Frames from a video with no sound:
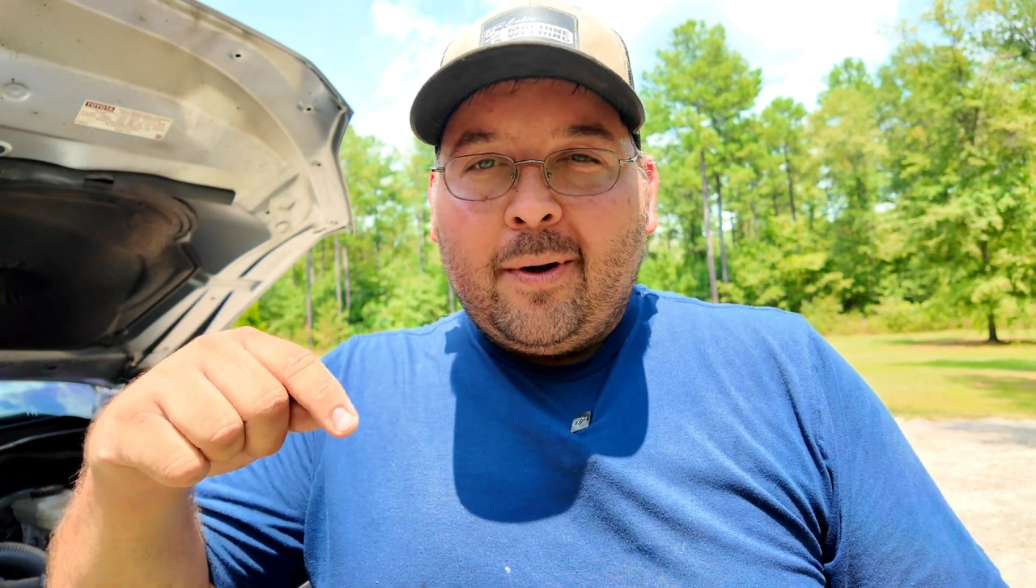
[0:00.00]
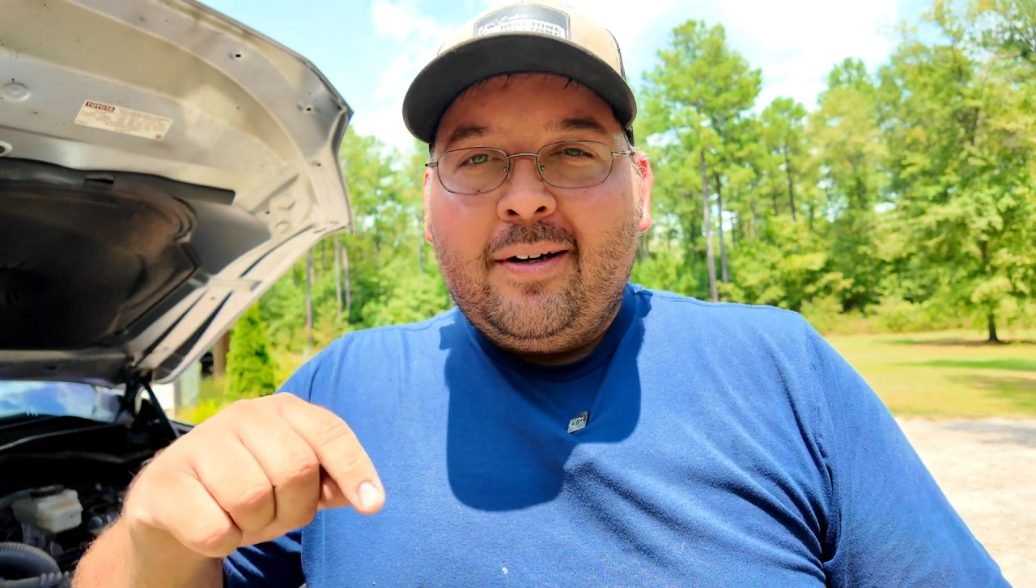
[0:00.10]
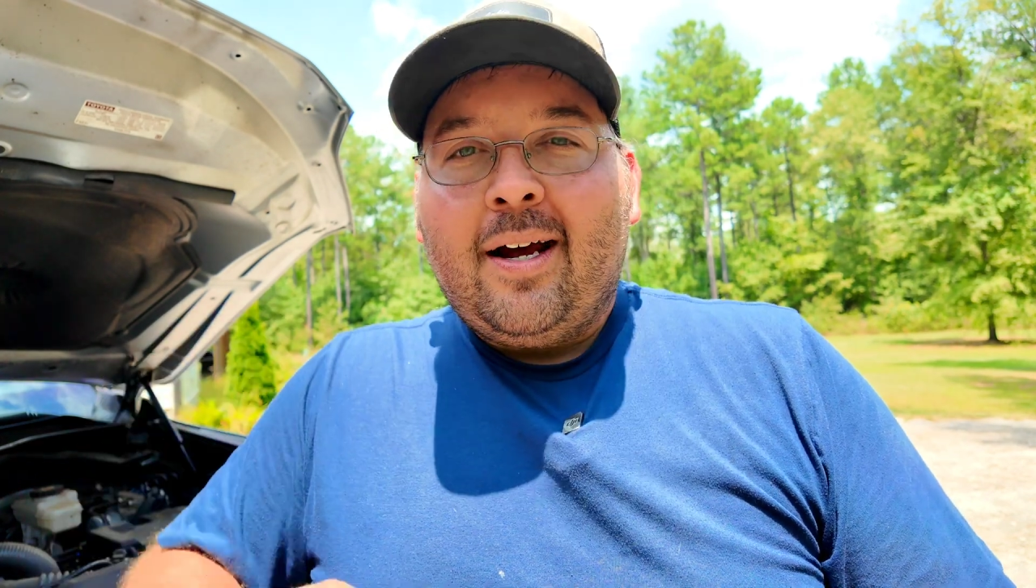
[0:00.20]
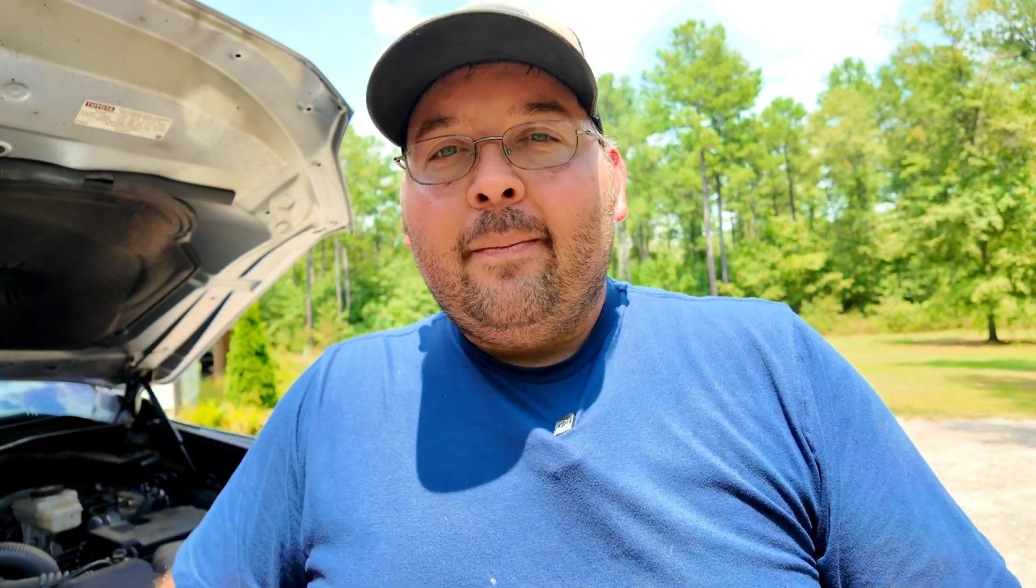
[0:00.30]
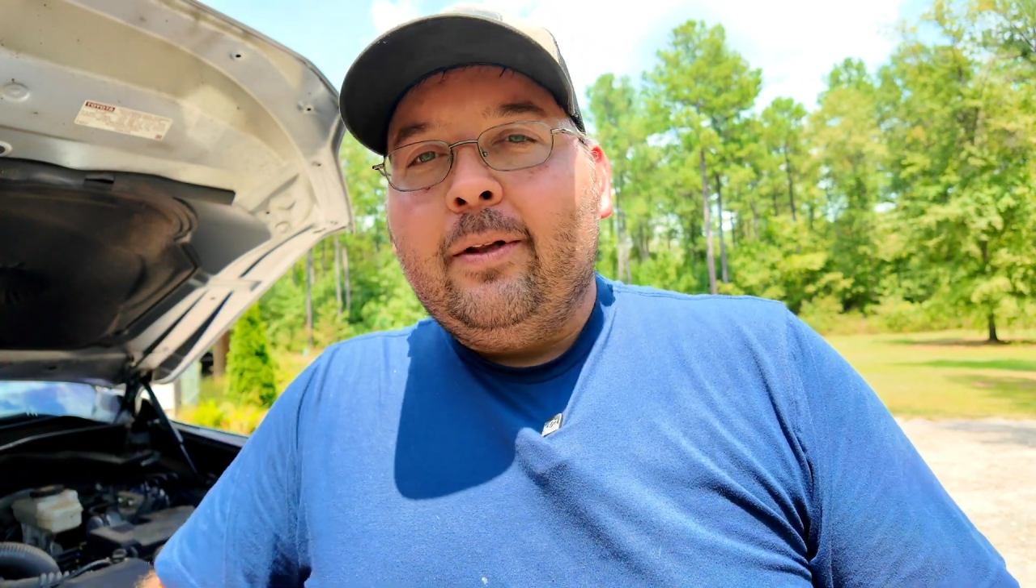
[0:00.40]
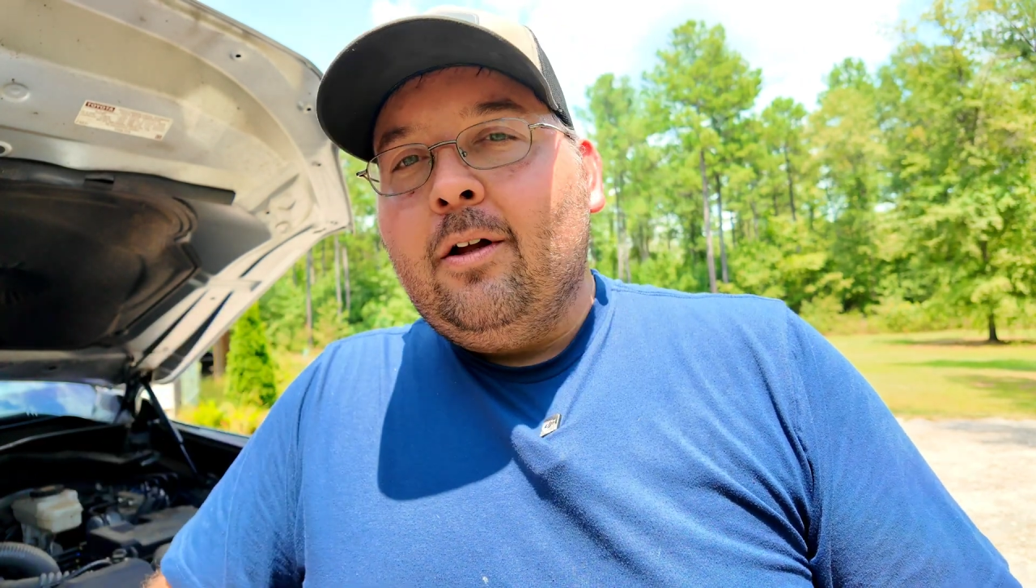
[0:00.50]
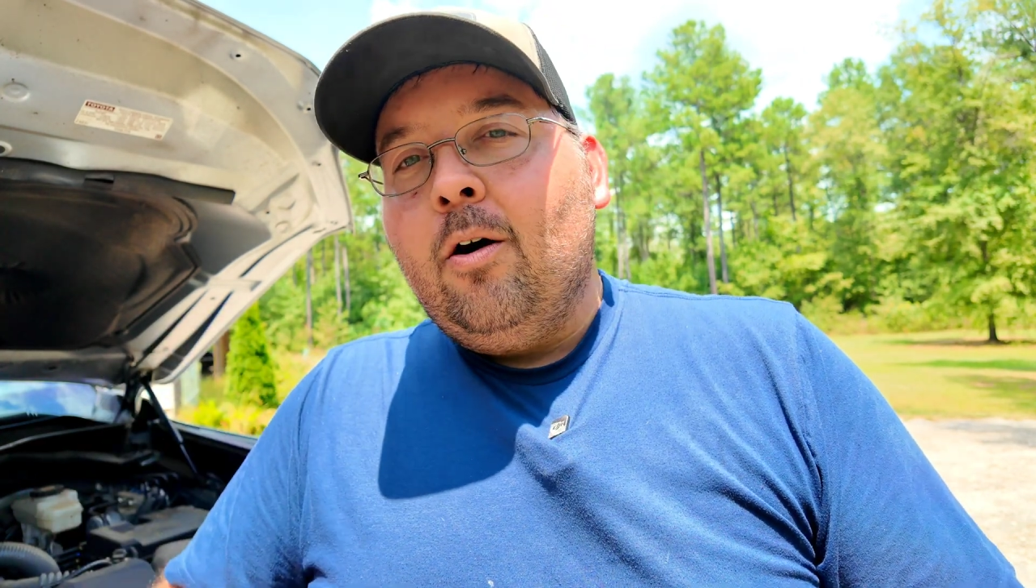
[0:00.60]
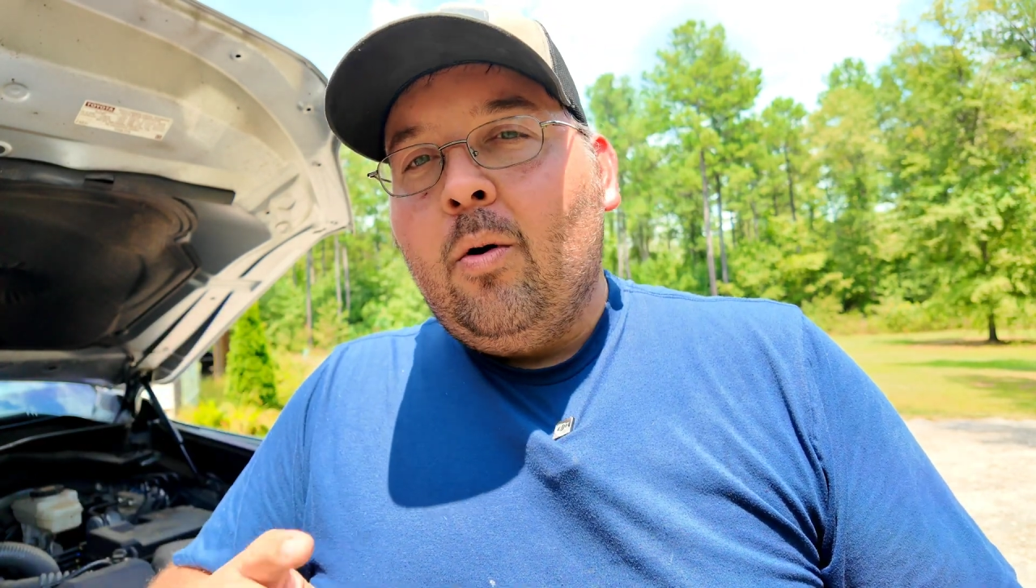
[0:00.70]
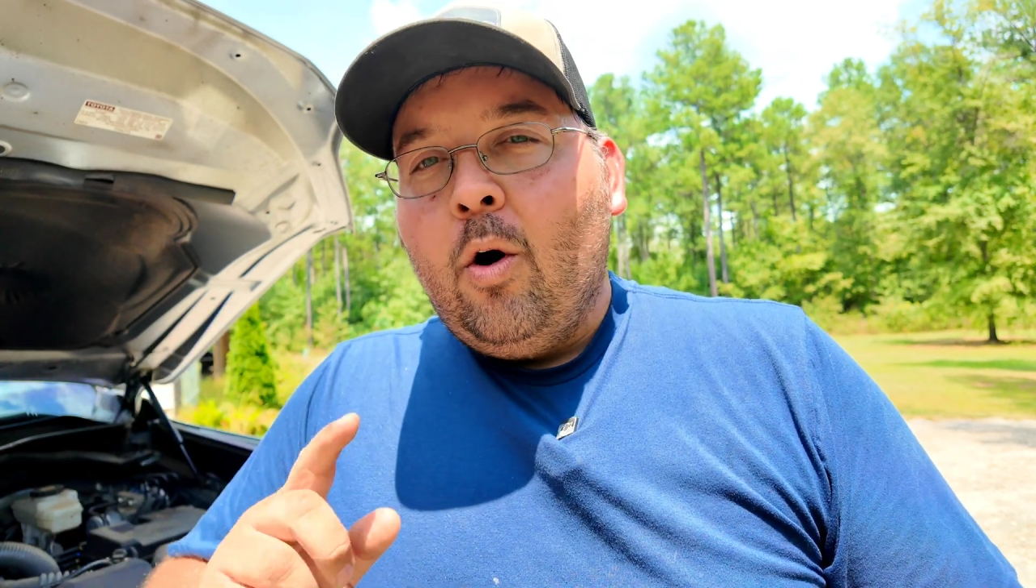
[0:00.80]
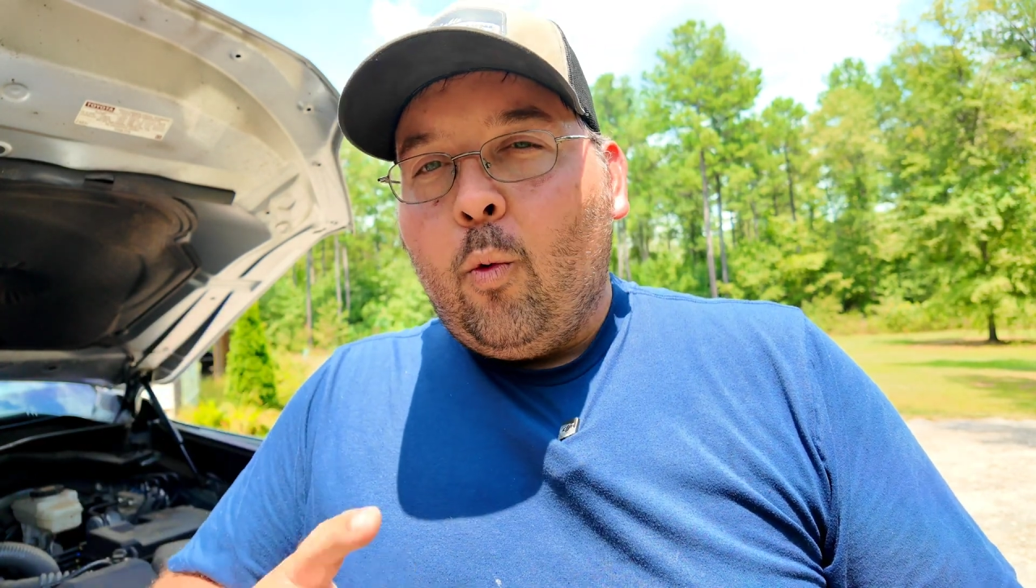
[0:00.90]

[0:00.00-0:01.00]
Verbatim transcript: button down below.